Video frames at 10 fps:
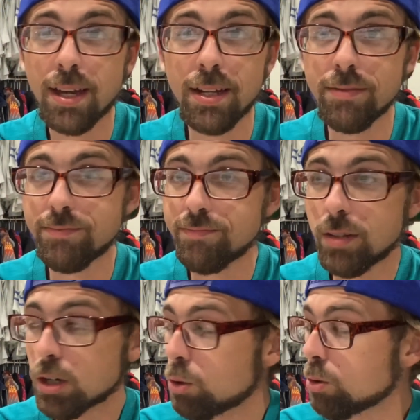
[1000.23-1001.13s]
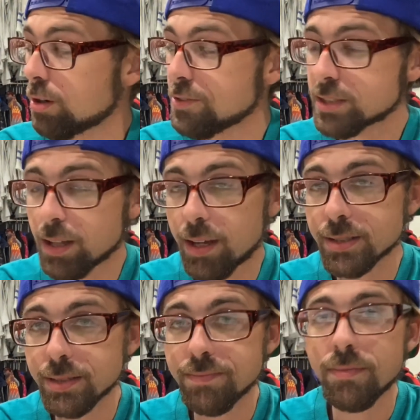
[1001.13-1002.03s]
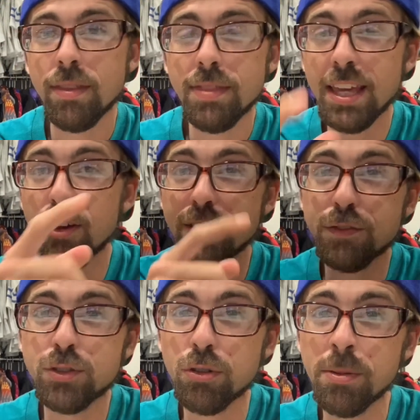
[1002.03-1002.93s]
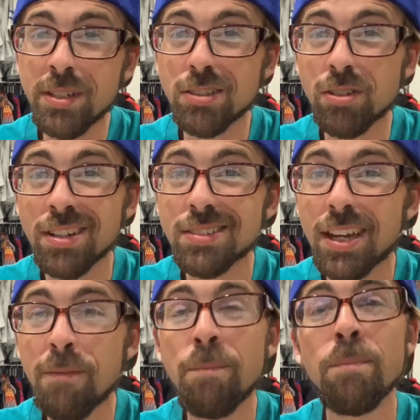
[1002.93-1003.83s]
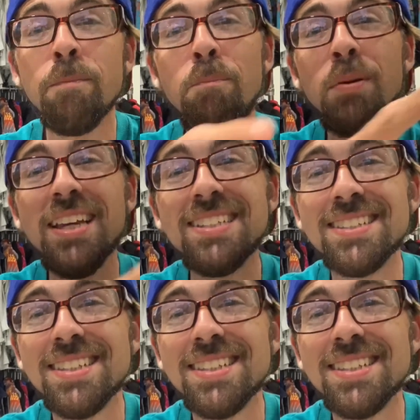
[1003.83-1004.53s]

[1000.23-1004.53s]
kind of a quarter of his closet. Thank you guys for joining me. Until next time, peace.